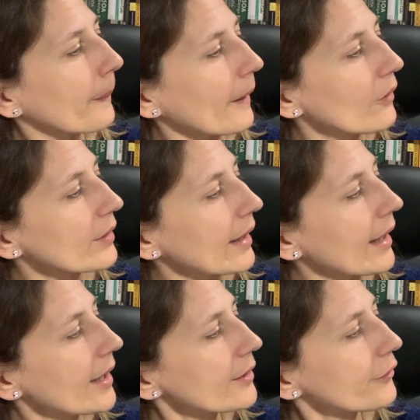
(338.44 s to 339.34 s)
Okay,
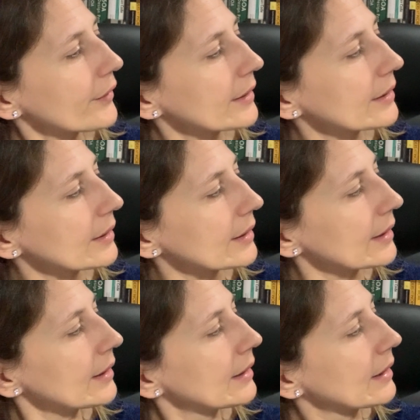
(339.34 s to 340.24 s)
and
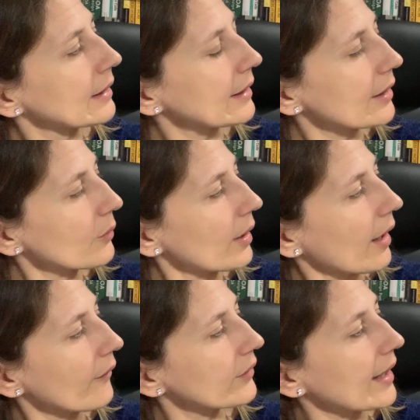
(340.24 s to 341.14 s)
finally, here we
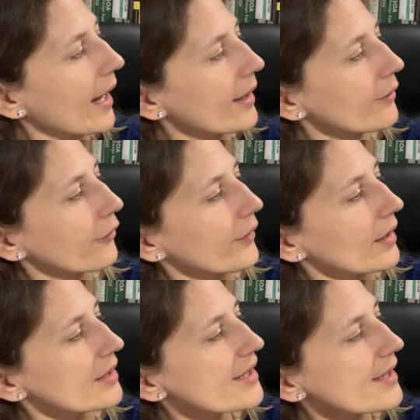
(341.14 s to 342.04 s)
have
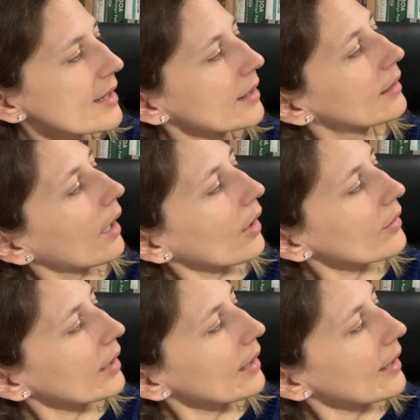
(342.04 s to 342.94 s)
landfills.
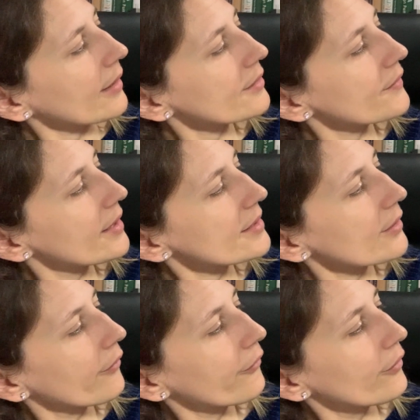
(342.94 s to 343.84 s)
Okay, landfills
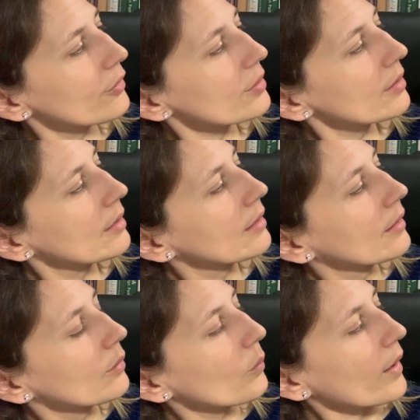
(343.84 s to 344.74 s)
of food
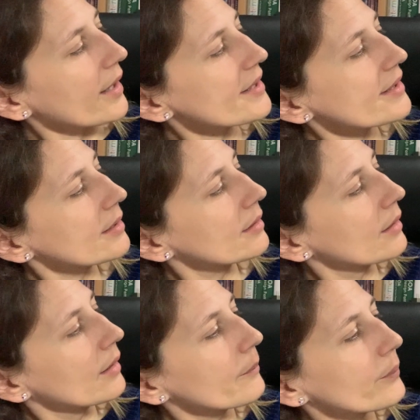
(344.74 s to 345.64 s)
waste,
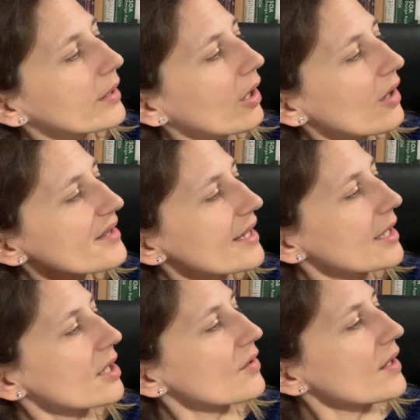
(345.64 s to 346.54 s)
because
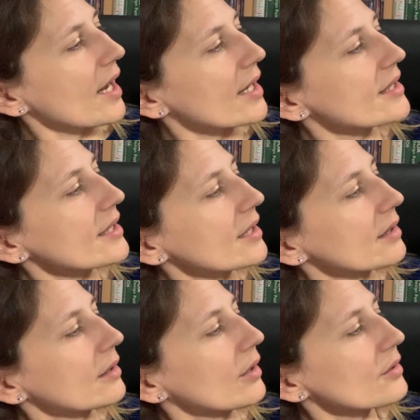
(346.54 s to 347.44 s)
it creates a
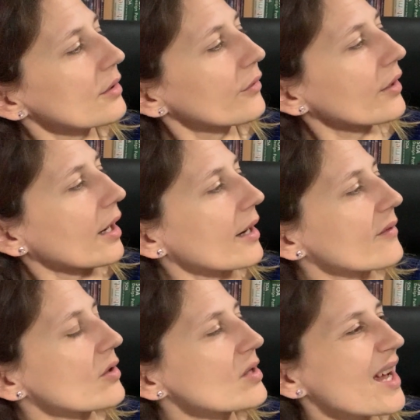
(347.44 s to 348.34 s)
lot of
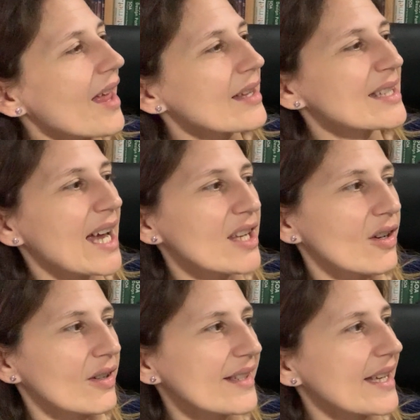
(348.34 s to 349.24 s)
carbon
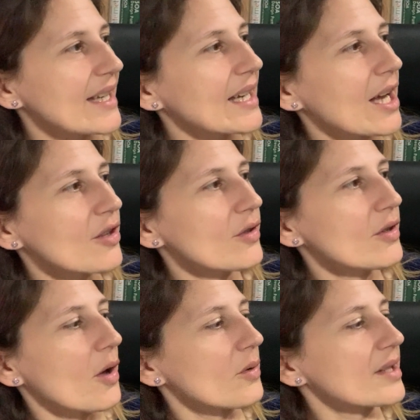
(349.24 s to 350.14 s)
dioxide, and you
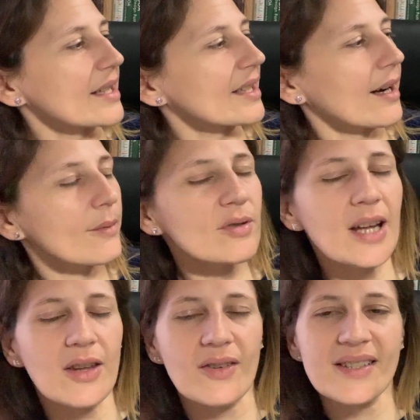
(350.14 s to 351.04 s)
know that carbon
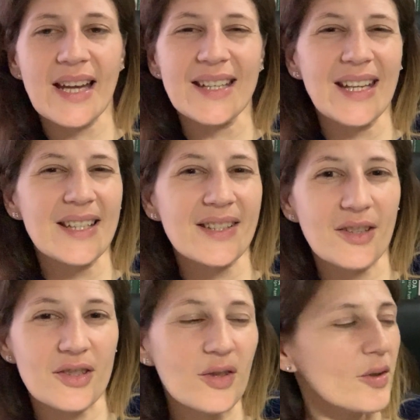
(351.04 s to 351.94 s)
dioxide is
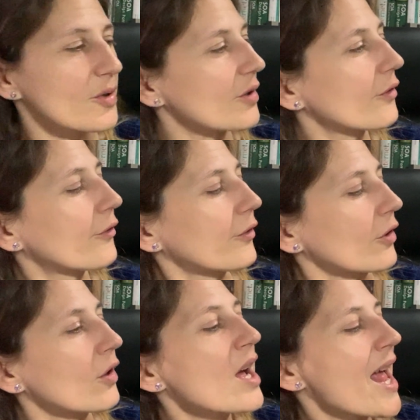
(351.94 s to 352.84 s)
not good
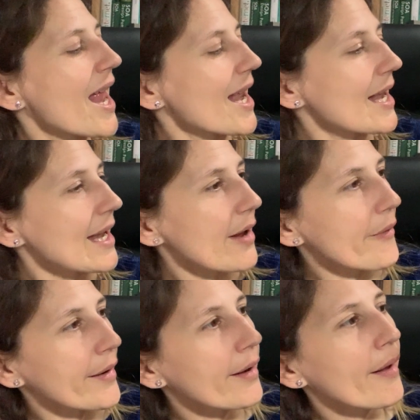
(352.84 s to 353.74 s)
for
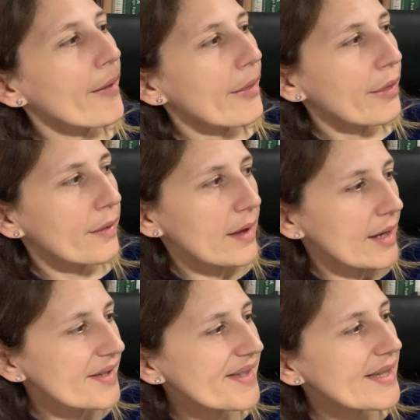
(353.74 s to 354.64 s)
living
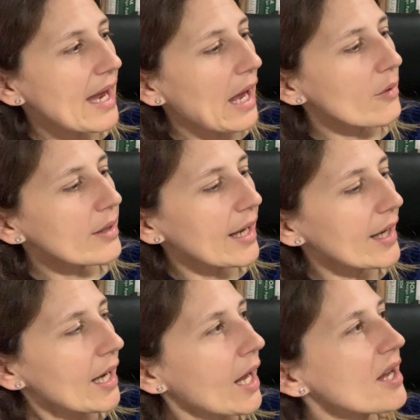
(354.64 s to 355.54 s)
things.
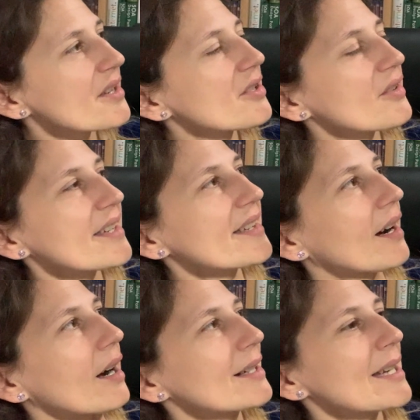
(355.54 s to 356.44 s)
Okay, so these
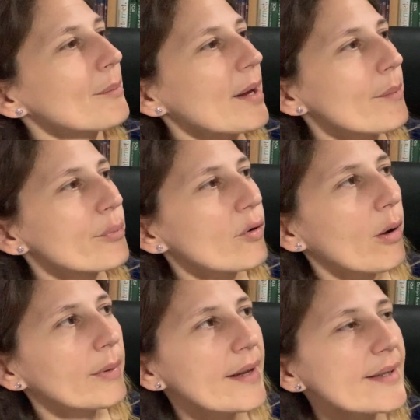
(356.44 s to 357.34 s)
are the main
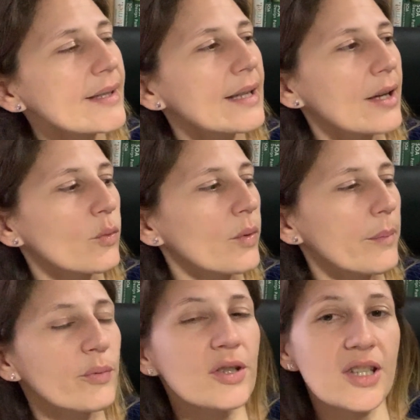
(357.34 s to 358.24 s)
problems that we
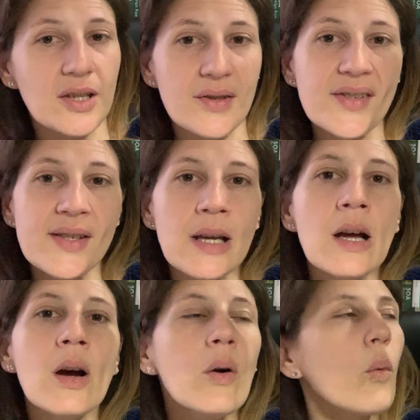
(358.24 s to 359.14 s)
produce
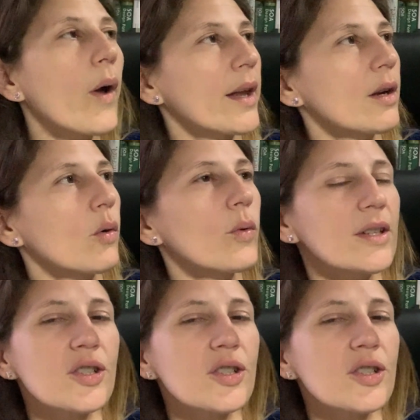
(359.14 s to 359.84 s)
when we